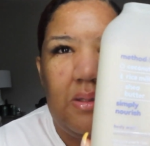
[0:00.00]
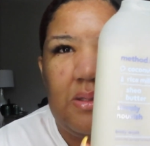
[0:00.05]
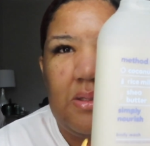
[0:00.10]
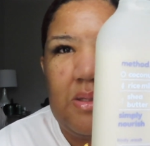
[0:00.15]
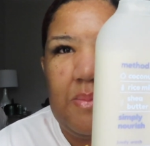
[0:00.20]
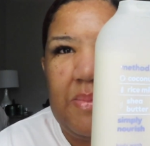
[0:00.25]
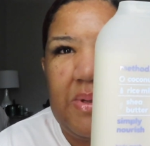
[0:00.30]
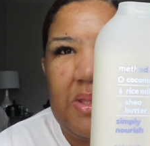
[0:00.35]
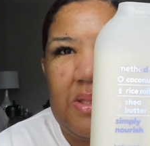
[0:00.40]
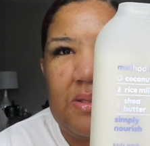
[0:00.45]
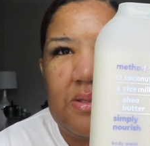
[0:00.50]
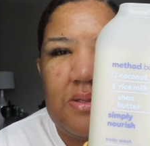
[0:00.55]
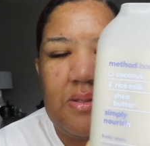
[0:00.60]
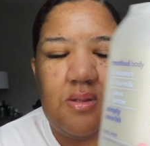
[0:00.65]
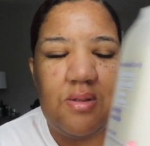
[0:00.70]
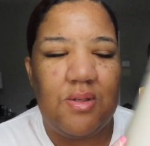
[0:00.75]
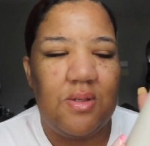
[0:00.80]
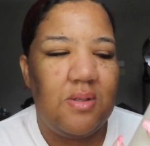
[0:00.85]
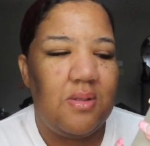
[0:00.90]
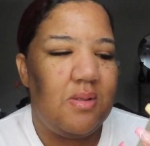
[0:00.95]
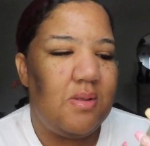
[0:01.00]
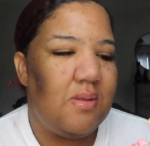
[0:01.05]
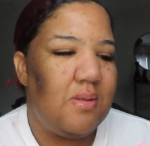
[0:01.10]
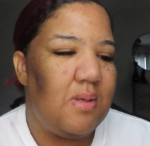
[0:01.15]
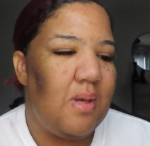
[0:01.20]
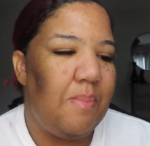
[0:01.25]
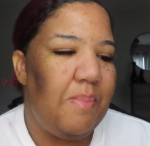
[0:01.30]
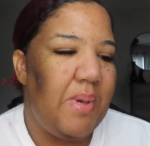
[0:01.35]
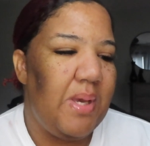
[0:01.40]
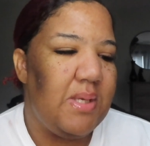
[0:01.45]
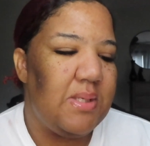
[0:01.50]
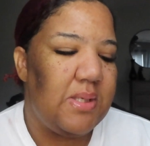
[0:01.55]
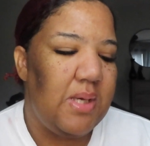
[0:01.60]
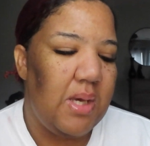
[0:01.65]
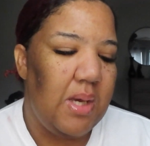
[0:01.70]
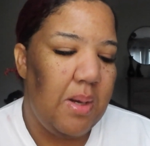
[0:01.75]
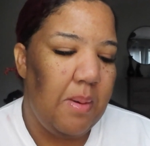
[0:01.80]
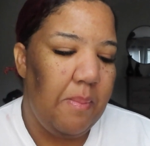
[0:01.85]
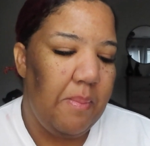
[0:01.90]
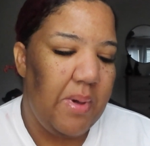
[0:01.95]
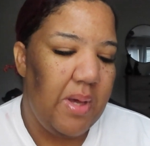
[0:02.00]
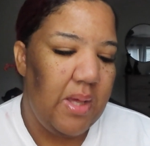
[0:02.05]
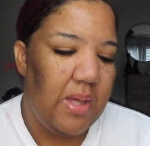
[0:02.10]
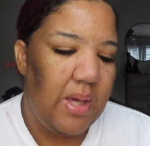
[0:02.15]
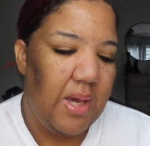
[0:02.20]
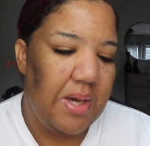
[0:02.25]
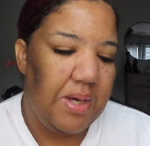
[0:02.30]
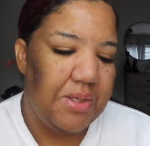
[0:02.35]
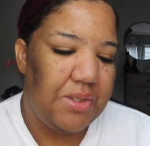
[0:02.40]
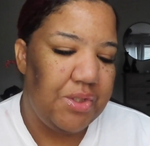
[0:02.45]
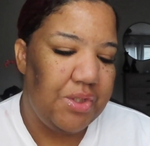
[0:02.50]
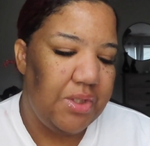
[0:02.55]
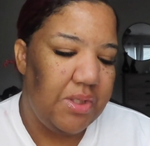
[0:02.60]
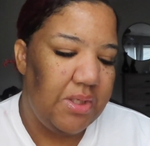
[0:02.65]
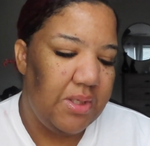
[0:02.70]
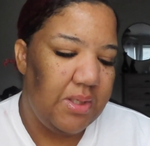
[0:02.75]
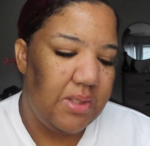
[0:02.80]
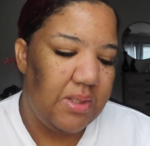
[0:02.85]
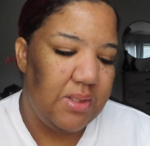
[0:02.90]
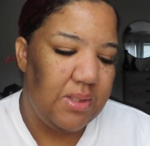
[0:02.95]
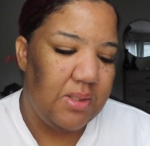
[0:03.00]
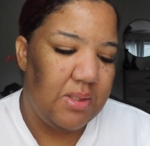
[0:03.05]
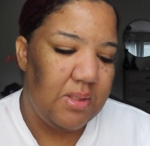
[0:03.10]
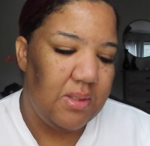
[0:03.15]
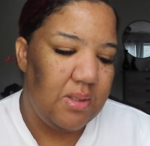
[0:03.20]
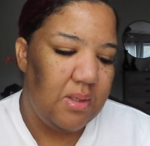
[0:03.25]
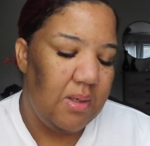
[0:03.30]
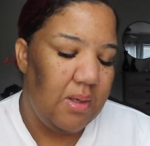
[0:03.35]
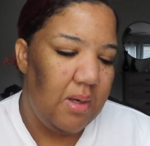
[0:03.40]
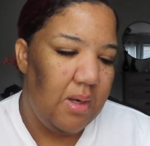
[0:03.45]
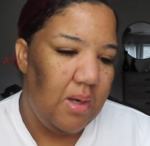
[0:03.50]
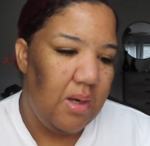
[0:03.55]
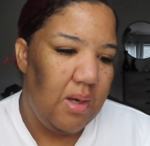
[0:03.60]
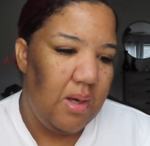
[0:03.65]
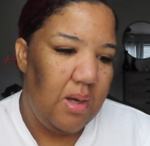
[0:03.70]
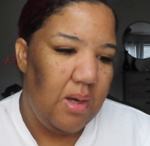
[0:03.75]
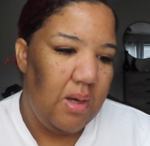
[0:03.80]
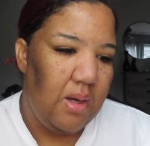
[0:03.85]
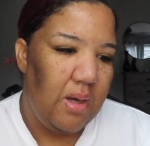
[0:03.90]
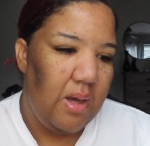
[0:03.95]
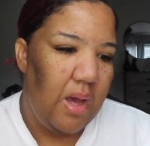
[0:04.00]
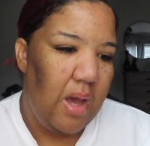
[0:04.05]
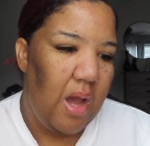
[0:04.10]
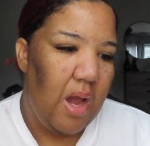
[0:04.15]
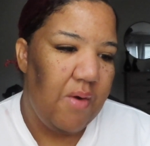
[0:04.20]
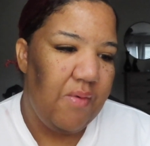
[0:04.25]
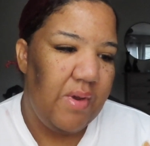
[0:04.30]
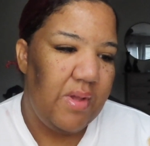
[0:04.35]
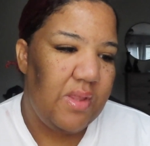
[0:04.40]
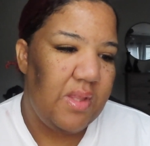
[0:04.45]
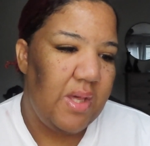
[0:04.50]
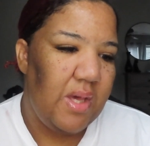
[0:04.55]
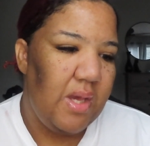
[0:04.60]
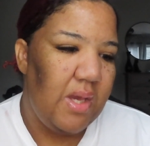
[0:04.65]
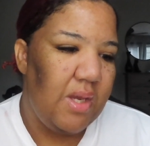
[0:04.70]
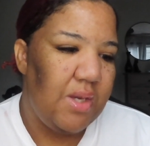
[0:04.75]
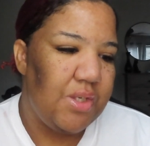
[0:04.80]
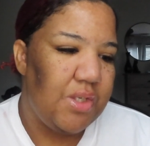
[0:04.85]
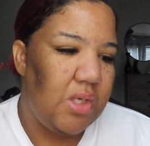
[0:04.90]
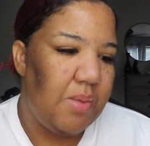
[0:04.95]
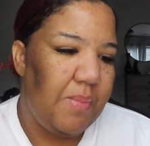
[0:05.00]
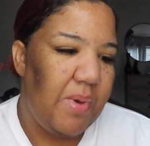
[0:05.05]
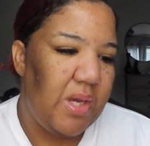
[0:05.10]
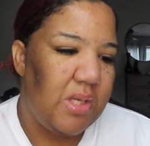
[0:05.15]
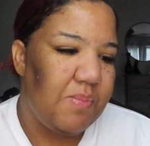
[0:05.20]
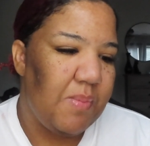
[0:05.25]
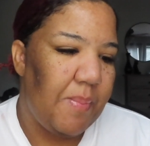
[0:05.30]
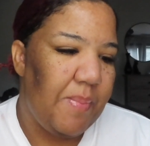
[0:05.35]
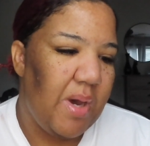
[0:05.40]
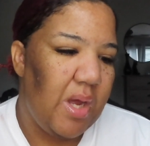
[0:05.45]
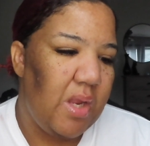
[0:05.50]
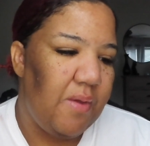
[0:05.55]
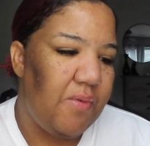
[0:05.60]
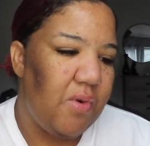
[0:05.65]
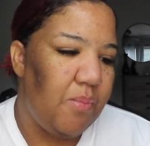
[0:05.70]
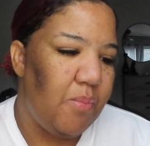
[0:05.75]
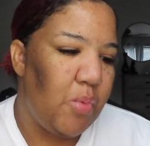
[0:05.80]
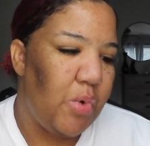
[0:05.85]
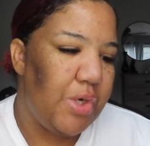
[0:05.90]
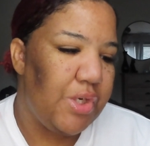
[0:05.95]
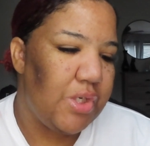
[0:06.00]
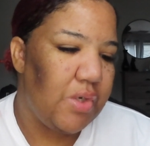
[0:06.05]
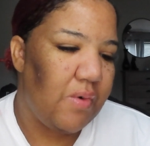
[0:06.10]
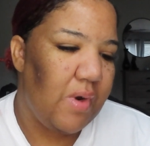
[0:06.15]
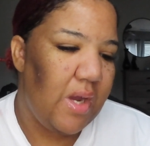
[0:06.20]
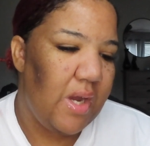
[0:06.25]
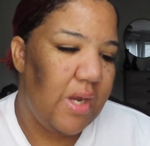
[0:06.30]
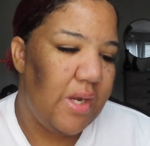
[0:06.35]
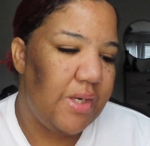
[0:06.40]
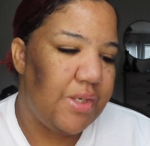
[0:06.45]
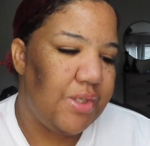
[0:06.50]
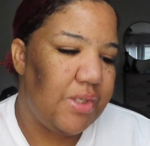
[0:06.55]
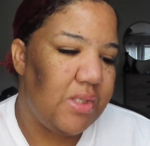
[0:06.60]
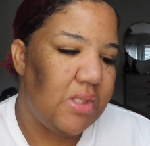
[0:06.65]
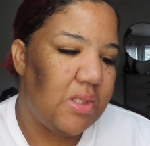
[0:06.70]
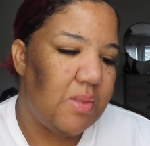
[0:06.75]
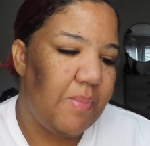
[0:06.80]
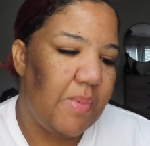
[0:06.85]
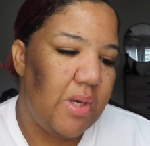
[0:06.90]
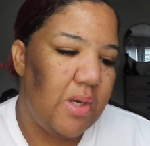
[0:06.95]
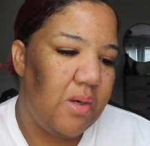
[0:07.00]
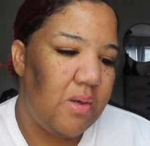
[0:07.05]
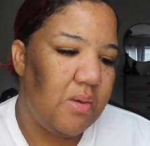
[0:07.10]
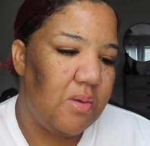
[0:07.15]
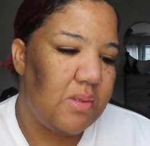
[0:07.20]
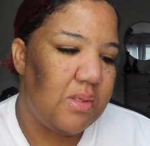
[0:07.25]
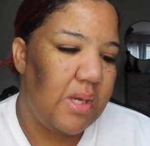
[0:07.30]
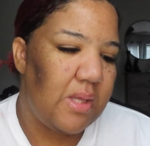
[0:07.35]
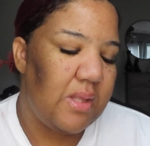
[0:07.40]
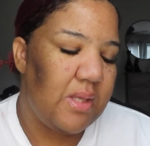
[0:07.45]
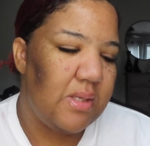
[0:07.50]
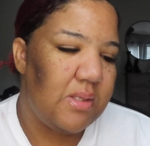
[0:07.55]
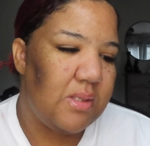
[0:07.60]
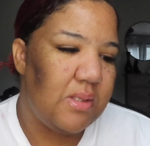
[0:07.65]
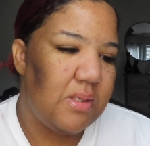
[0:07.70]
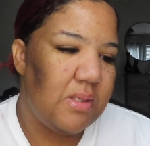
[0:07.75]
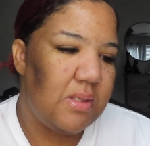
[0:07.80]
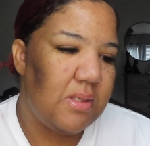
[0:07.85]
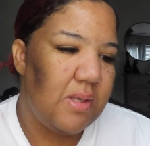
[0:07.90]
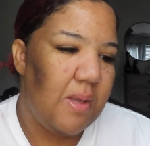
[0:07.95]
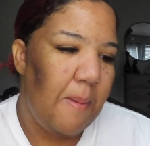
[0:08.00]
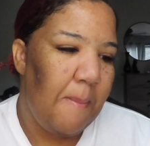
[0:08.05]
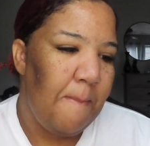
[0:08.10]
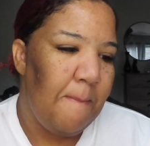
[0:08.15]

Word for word: to me, this is just amazing. But yeah, she is everything. She makes my body feel moisturized. She smells like this is.